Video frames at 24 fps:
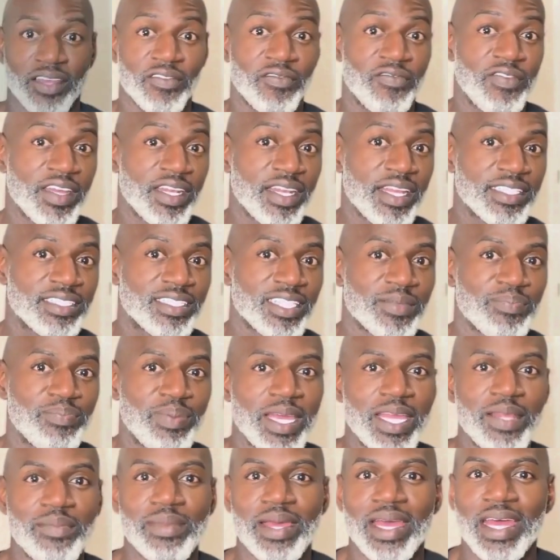Fitness and
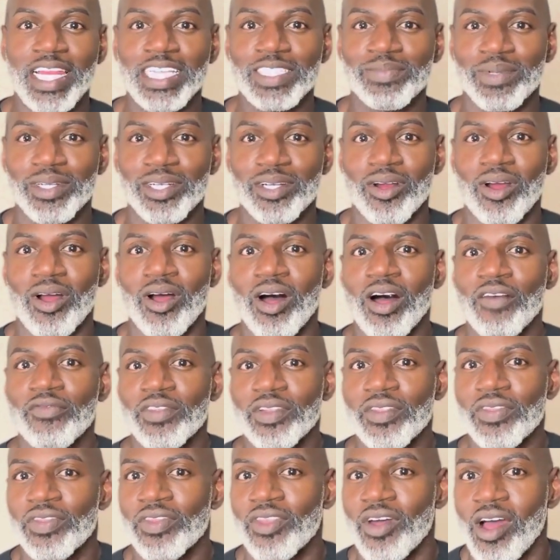pain management are
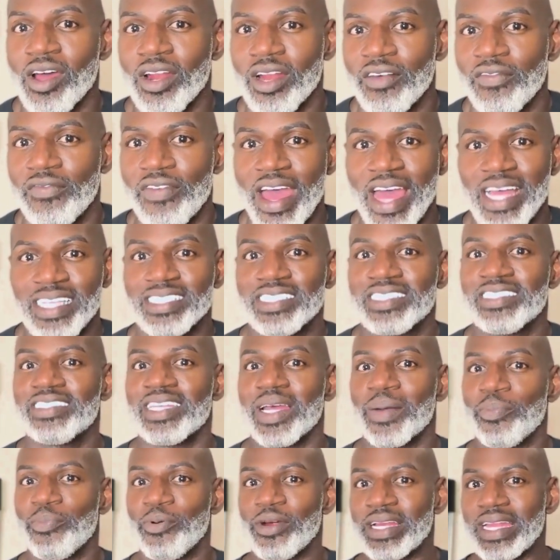often thought of as
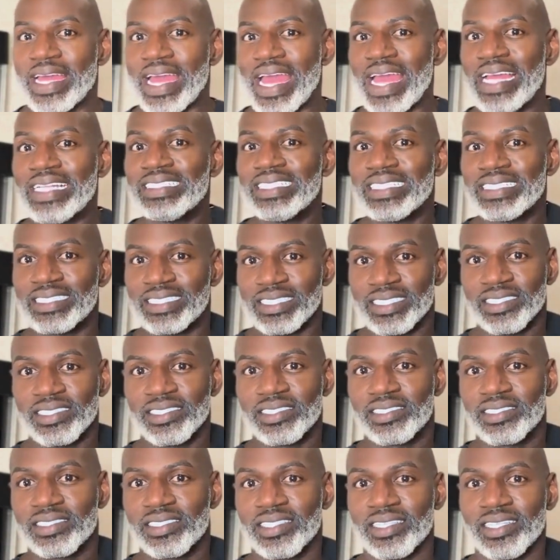separate
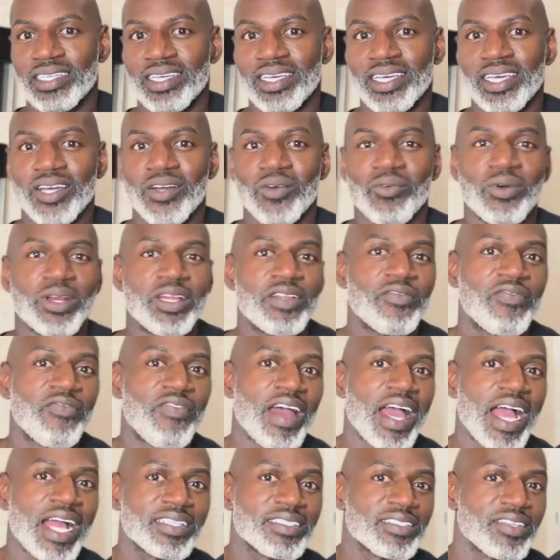entities, when in
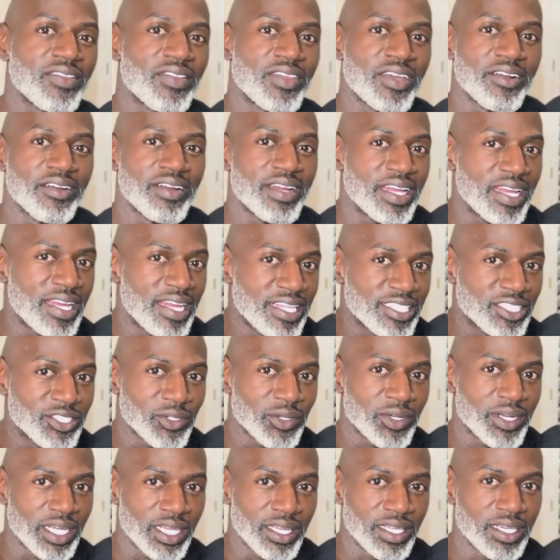fact they're
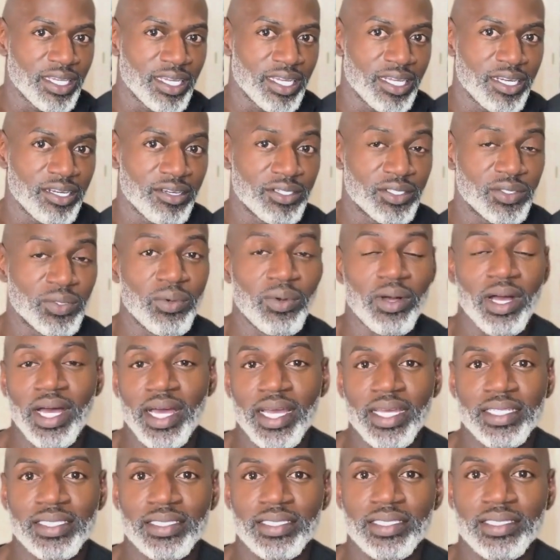intricately
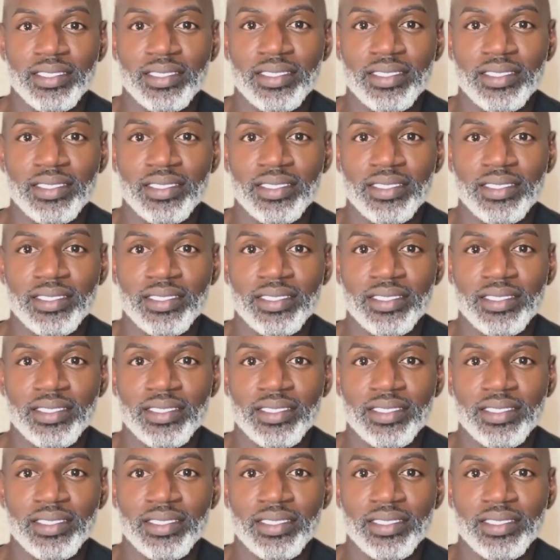intertwined.